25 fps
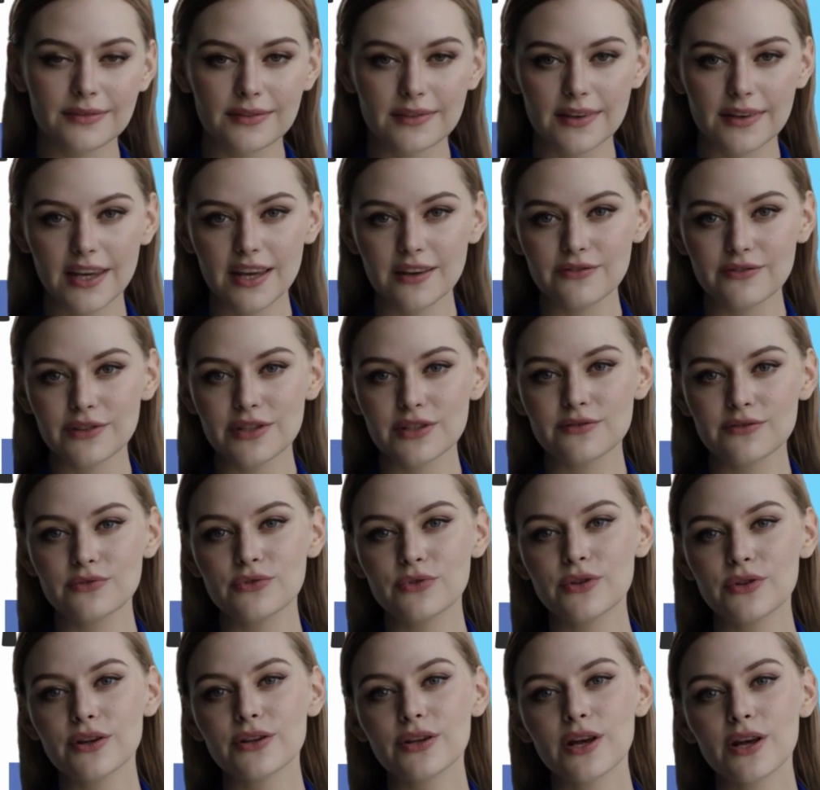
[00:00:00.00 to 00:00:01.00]
Even if
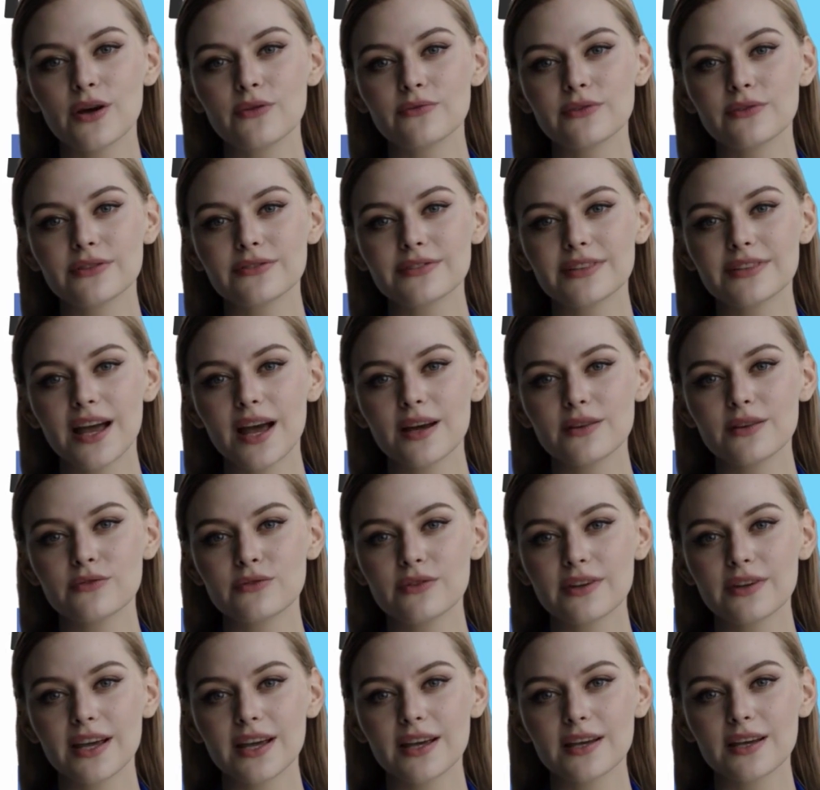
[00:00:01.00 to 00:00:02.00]
you're a novice at
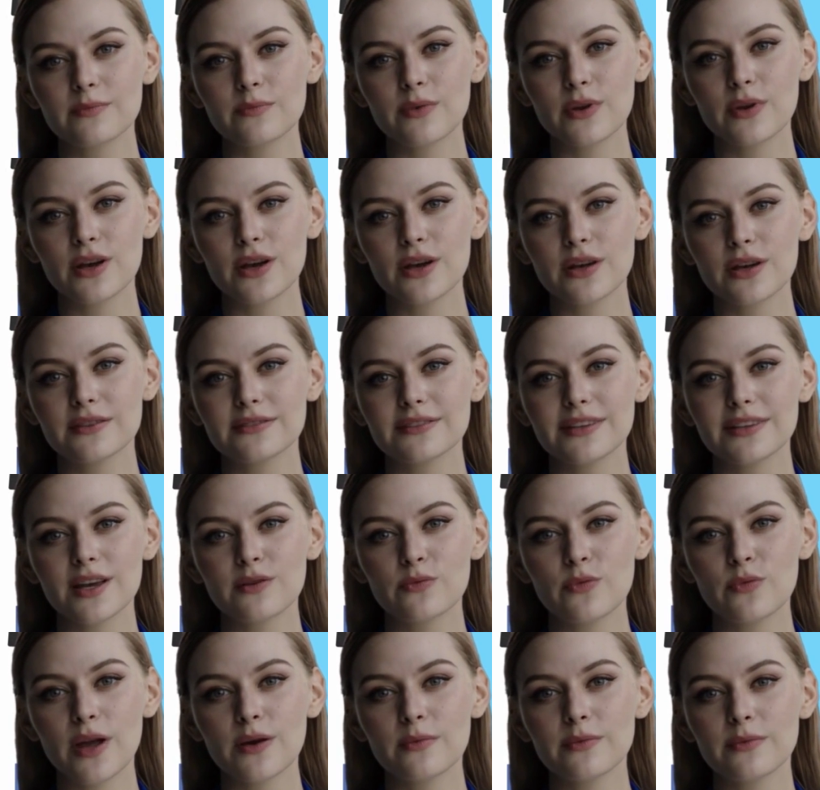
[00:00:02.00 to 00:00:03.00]
creating blogs
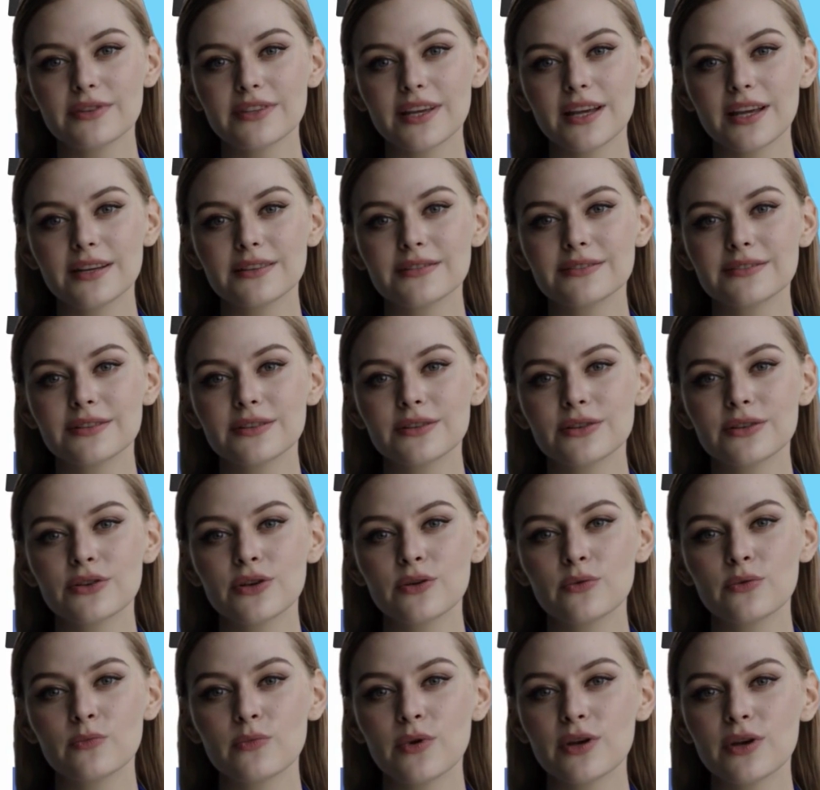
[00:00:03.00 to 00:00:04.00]
and websites,
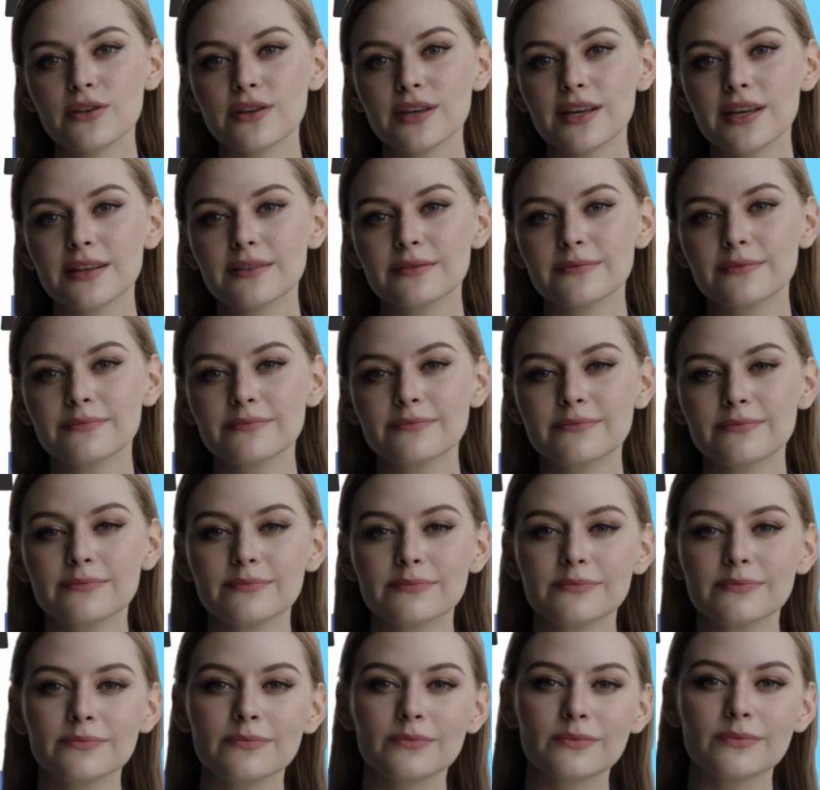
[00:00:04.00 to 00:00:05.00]
don't worry.
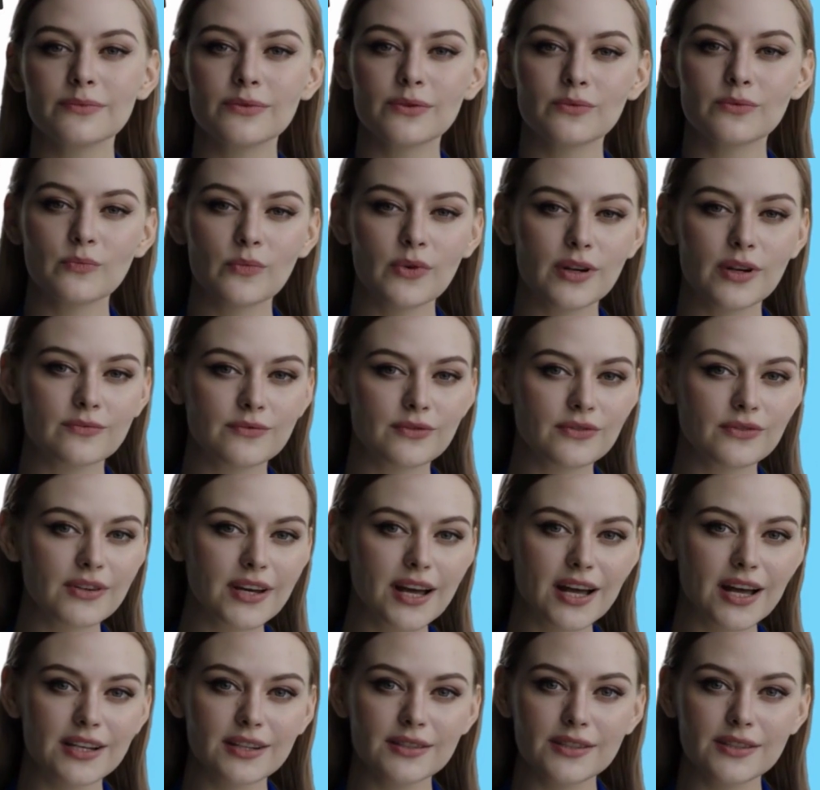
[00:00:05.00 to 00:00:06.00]
We've
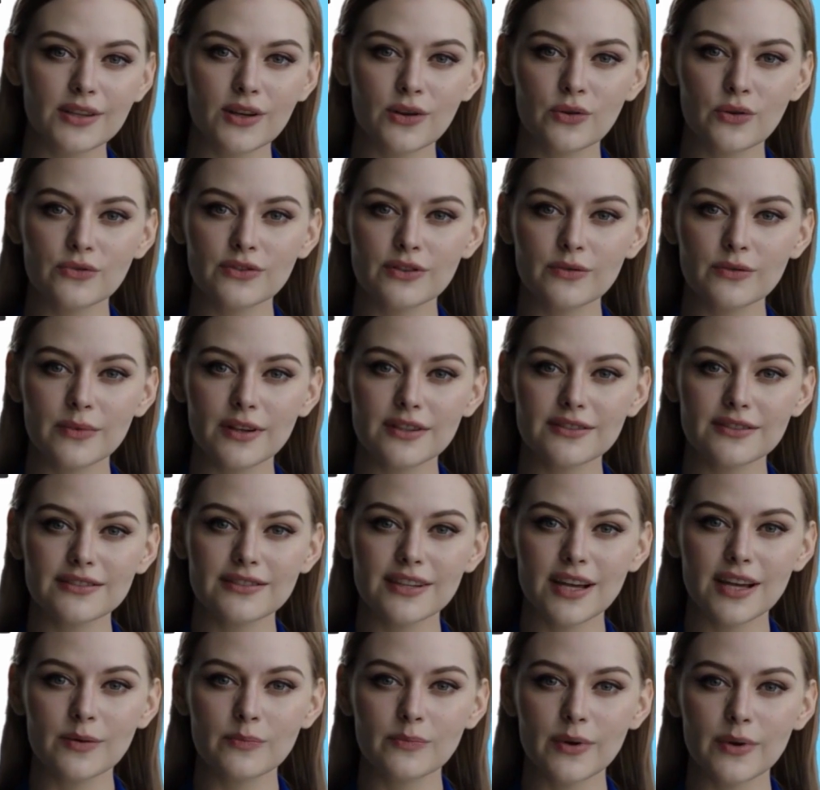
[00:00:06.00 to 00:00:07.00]
created the ultimate
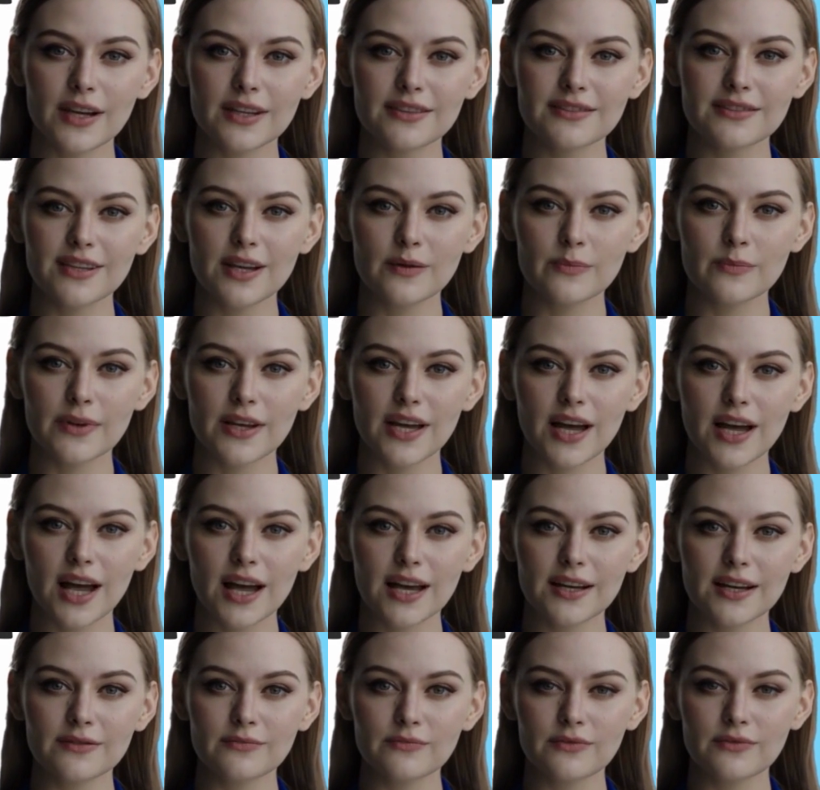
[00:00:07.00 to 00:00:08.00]
step-by-step
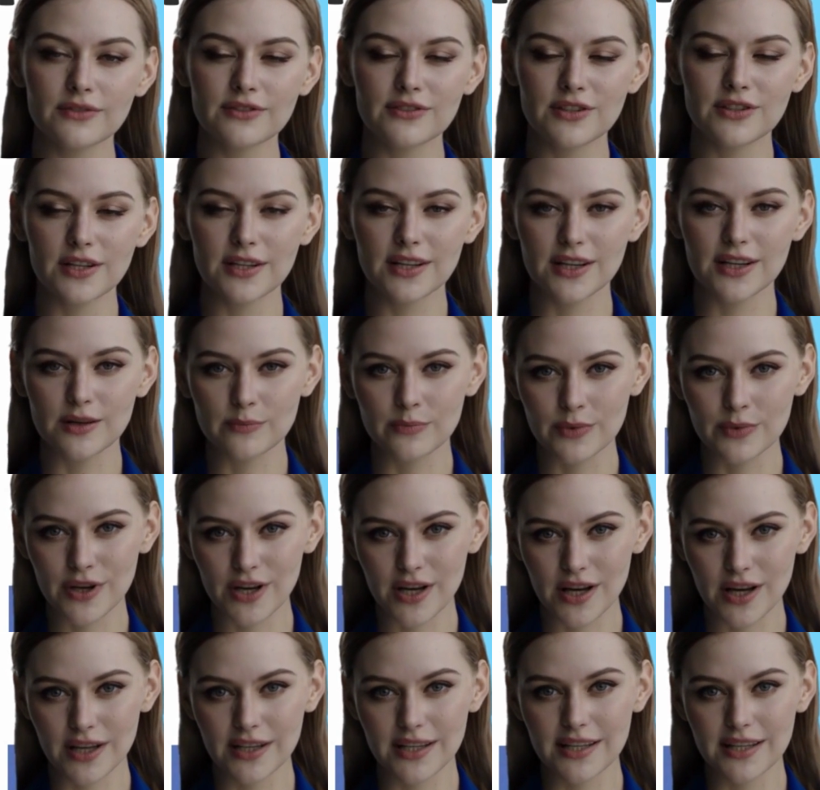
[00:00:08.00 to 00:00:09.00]
guide for starting a
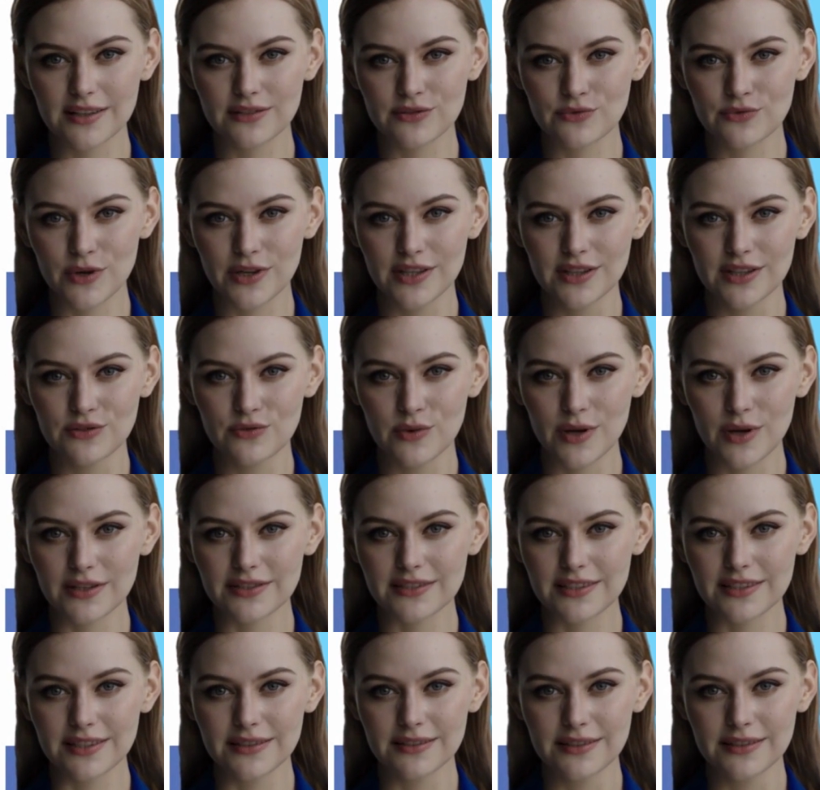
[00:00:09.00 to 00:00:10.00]
blog in
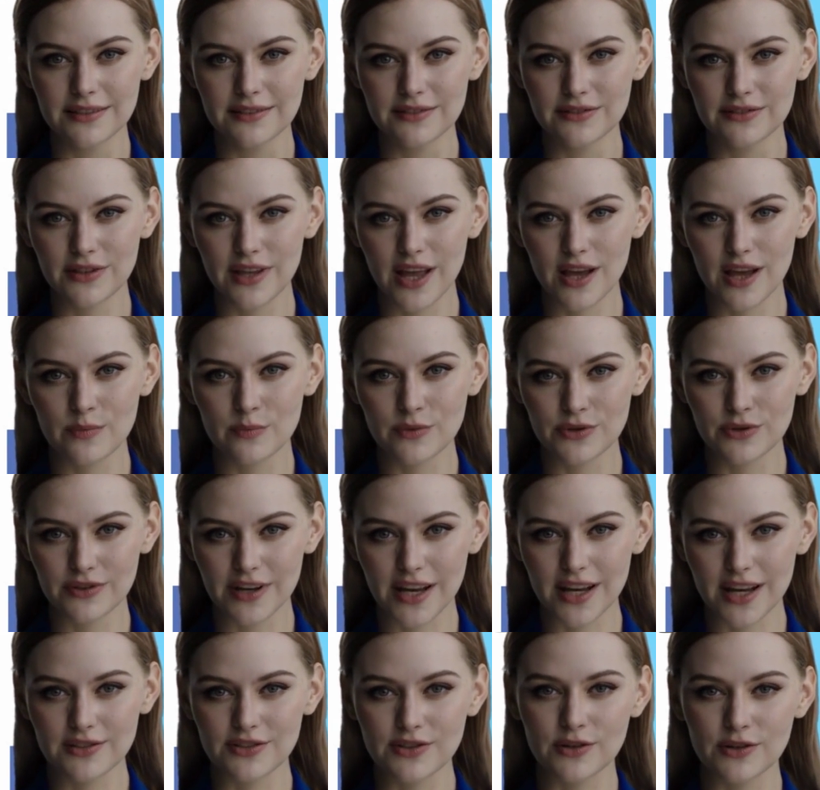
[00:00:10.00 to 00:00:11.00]
2020 to help you
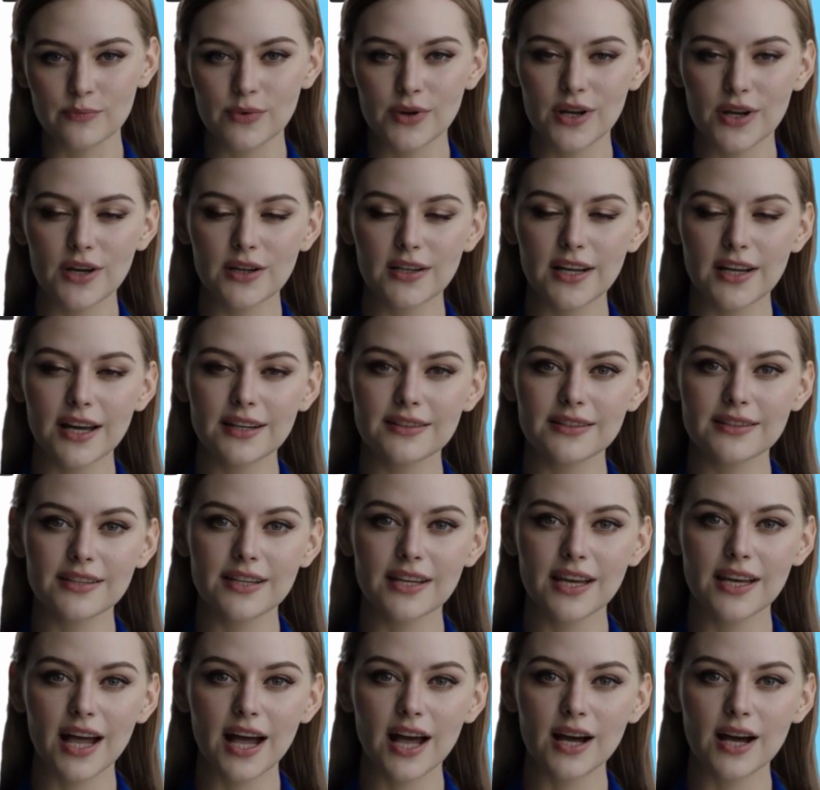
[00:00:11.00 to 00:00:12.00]
get your blog
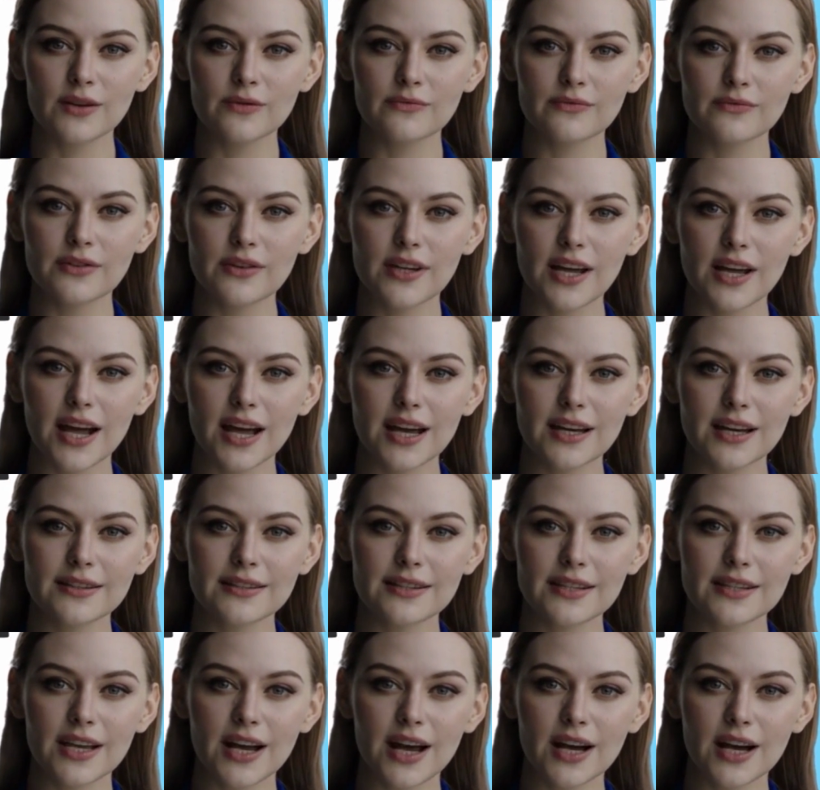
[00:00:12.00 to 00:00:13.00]
idea out of your head
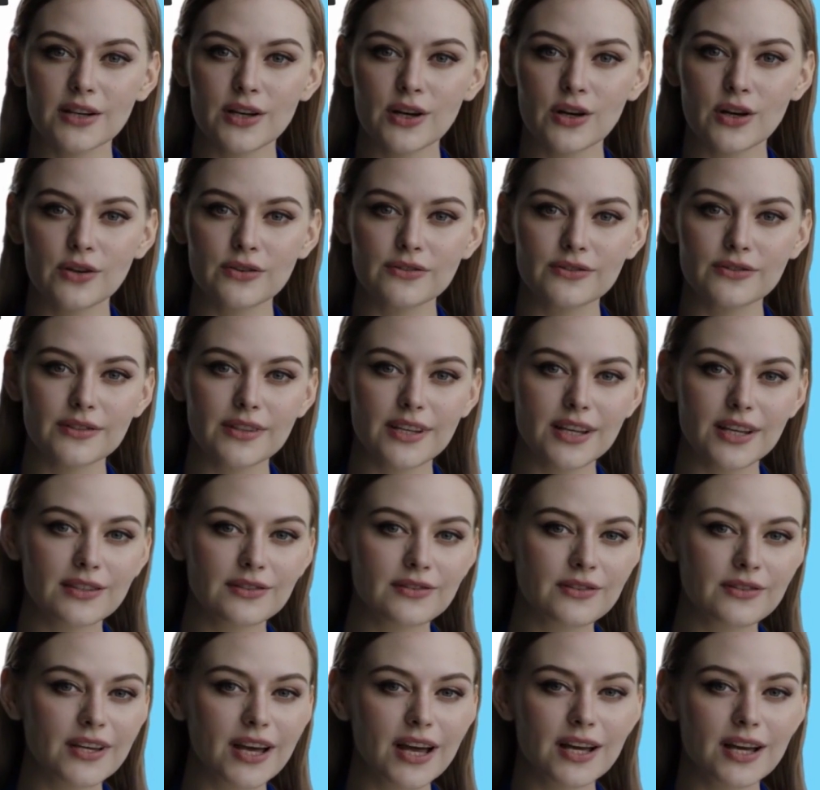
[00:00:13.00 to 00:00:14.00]
and onto the
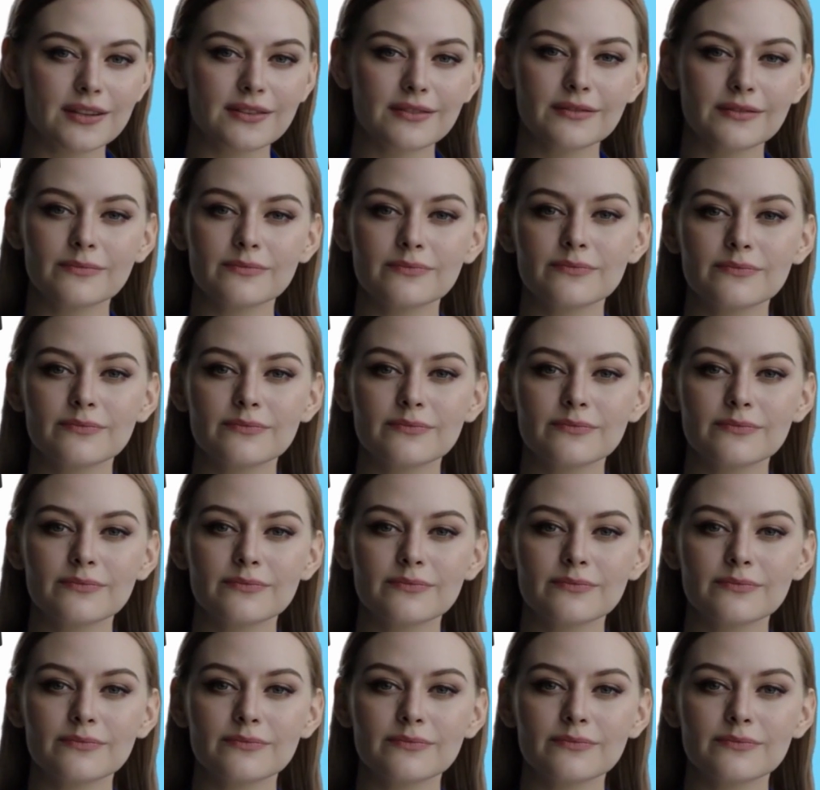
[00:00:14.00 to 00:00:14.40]
internet.